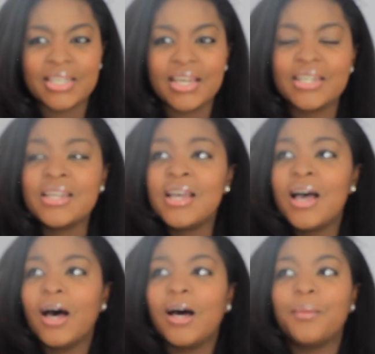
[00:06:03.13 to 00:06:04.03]
son
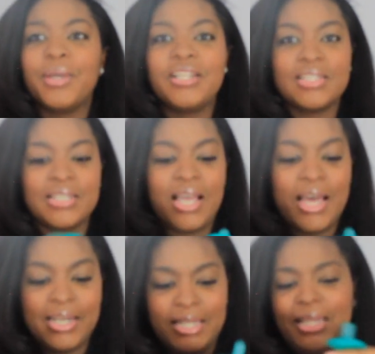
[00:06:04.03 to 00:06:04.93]
um, it just
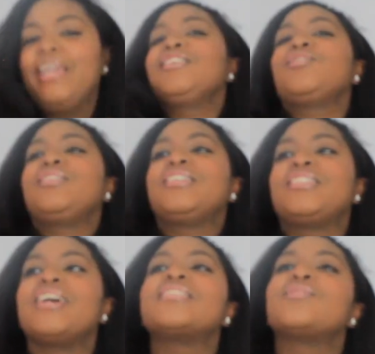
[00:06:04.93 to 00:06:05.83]
kind of lays on their
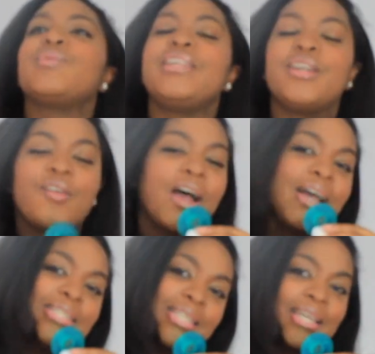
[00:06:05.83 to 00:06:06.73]
chest and when he
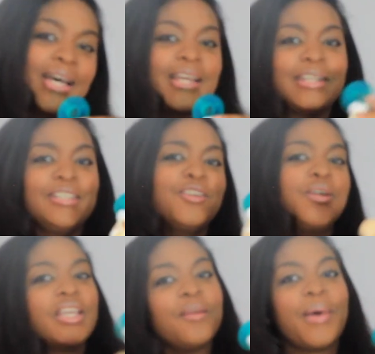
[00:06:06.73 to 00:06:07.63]
cries he can kind of you
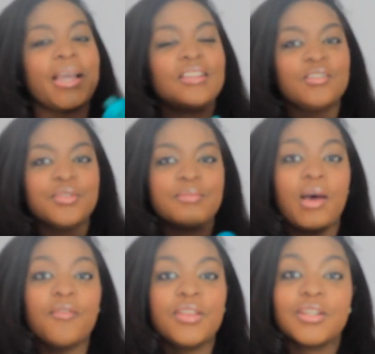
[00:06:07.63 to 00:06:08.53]
know get it back into his
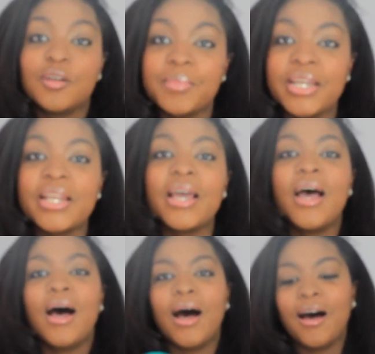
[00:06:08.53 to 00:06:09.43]
mouth a little bit
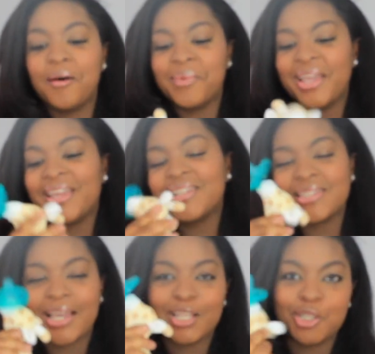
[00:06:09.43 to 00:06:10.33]
um, and
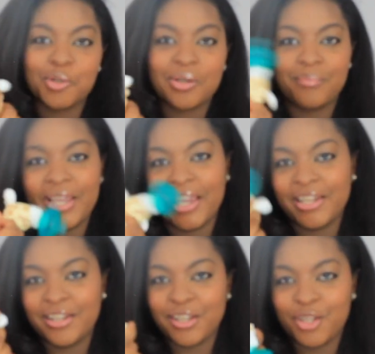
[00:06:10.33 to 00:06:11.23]
it's like a little
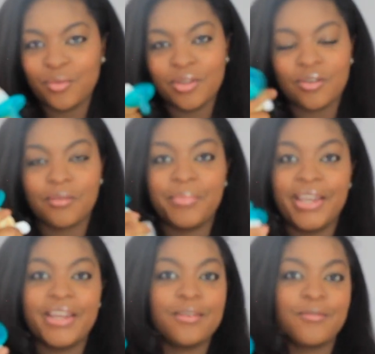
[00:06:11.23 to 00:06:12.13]
companion a cute little
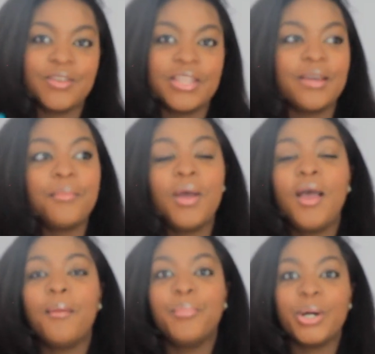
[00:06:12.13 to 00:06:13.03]
companion for them
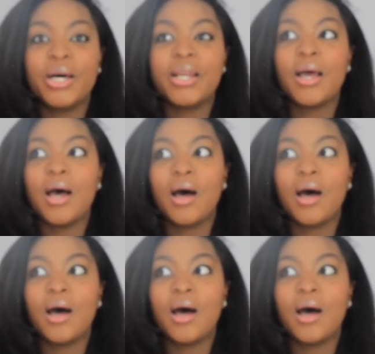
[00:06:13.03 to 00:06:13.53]
but